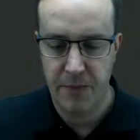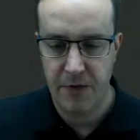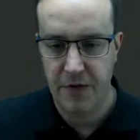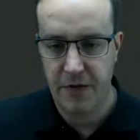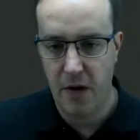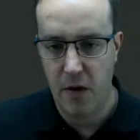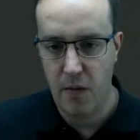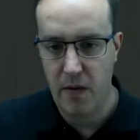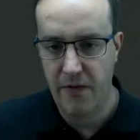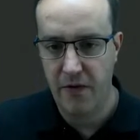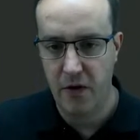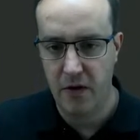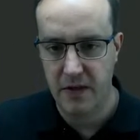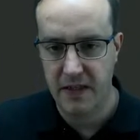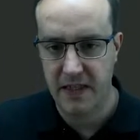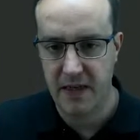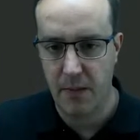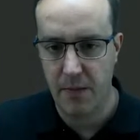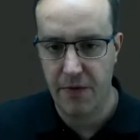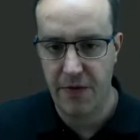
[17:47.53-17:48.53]
So we've got
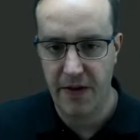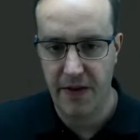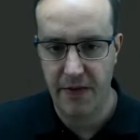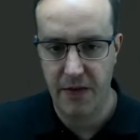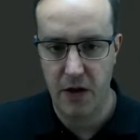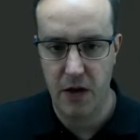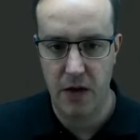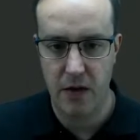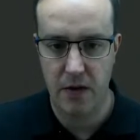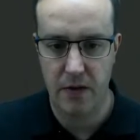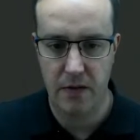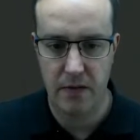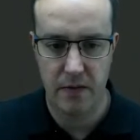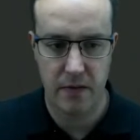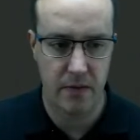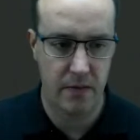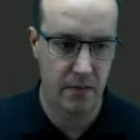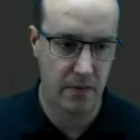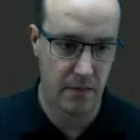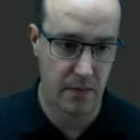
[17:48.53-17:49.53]
something that
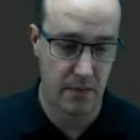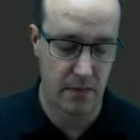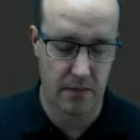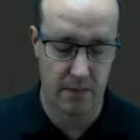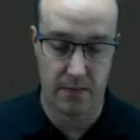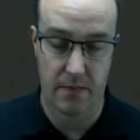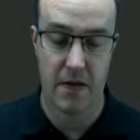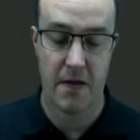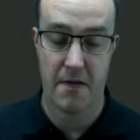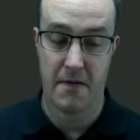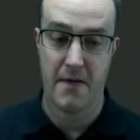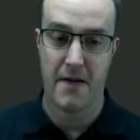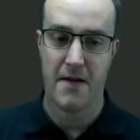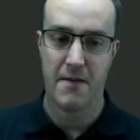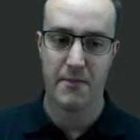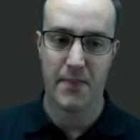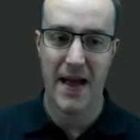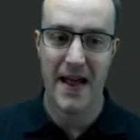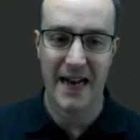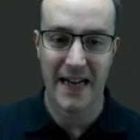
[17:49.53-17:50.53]

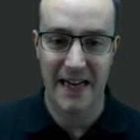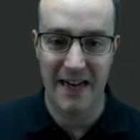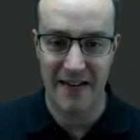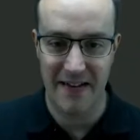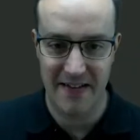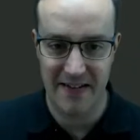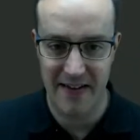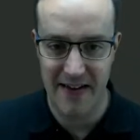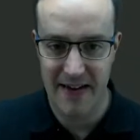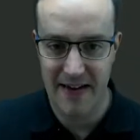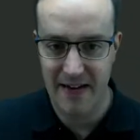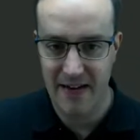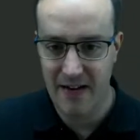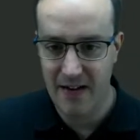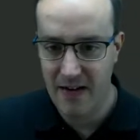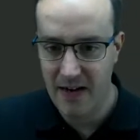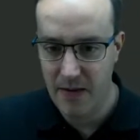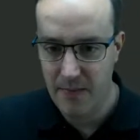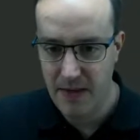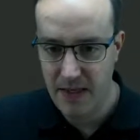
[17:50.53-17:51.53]
barely can see.
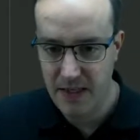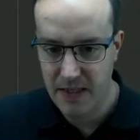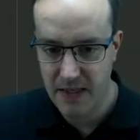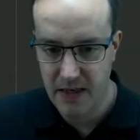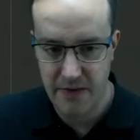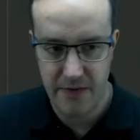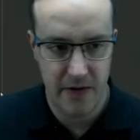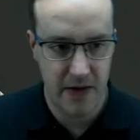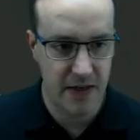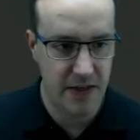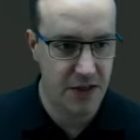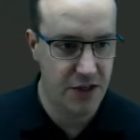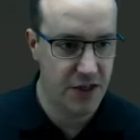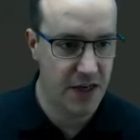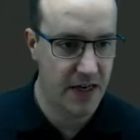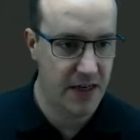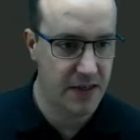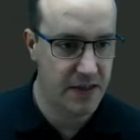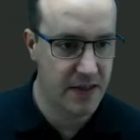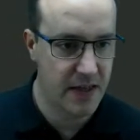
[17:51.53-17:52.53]
Let me see if I can
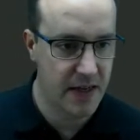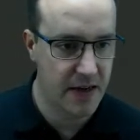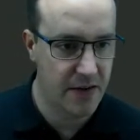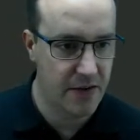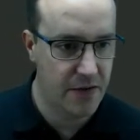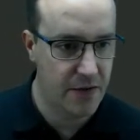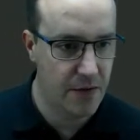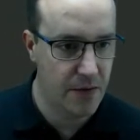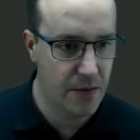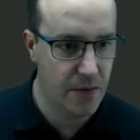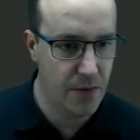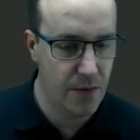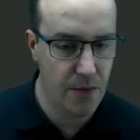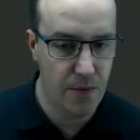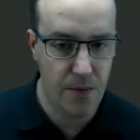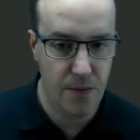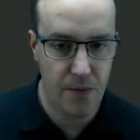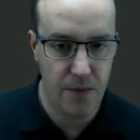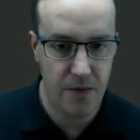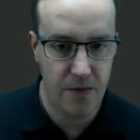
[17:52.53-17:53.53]
change that
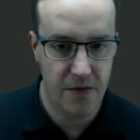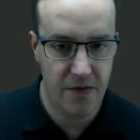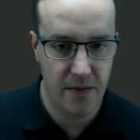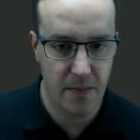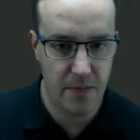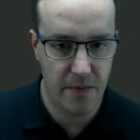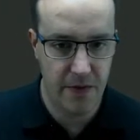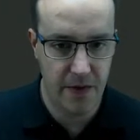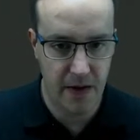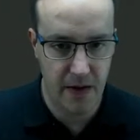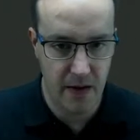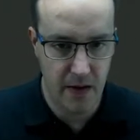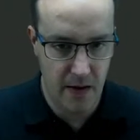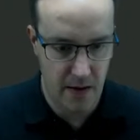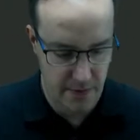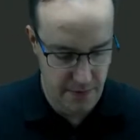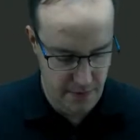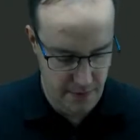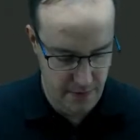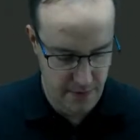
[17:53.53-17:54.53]
to something
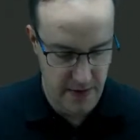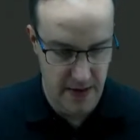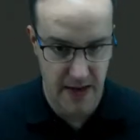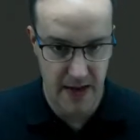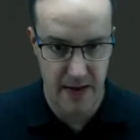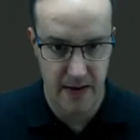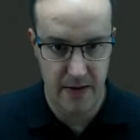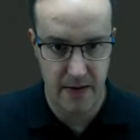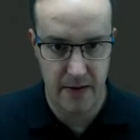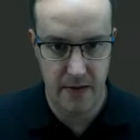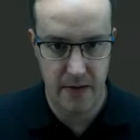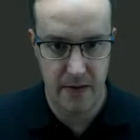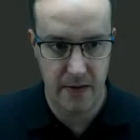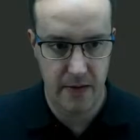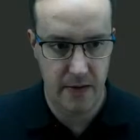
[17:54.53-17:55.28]
other than